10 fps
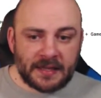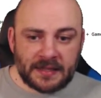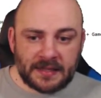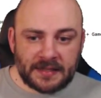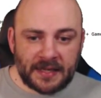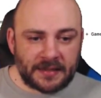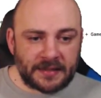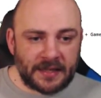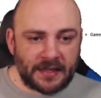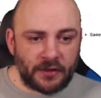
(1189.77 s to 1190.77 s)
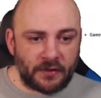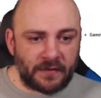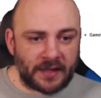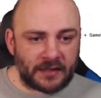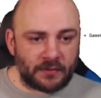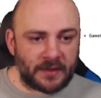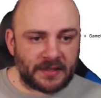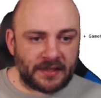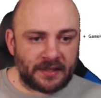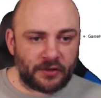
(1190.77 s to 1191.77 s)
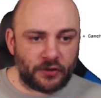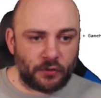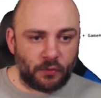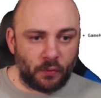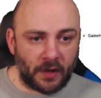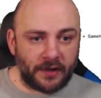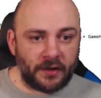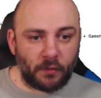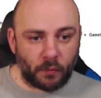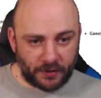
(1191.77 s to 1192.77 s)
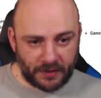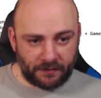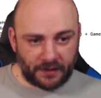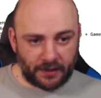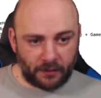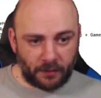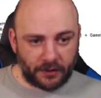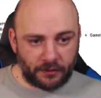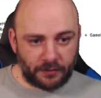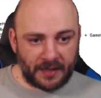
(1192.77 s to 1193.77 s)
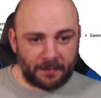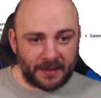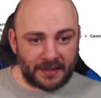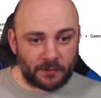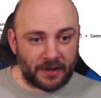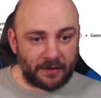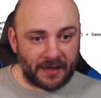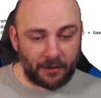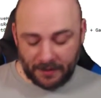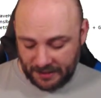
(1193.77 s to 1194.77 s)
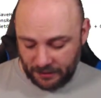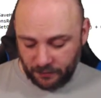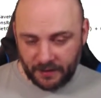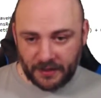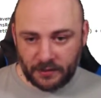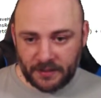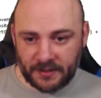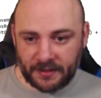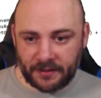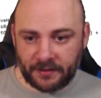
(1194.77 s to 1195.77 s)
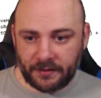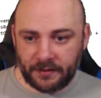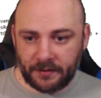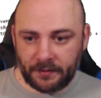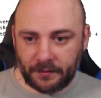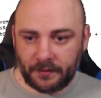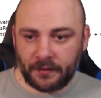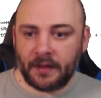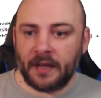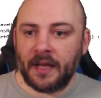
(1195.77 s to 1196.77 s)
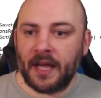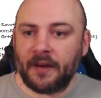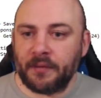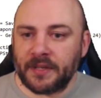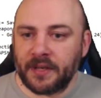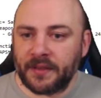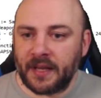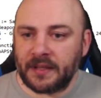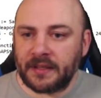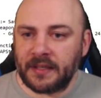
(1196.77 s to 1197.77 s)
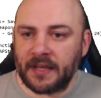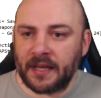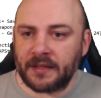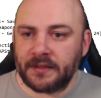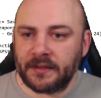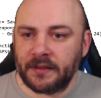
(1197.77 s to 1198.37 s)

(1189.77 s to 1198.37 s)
set in New Vegas Wasteland to 1. We're definitely going to want to do that because we are now in New Vegas Wasteland. Have we done that yet?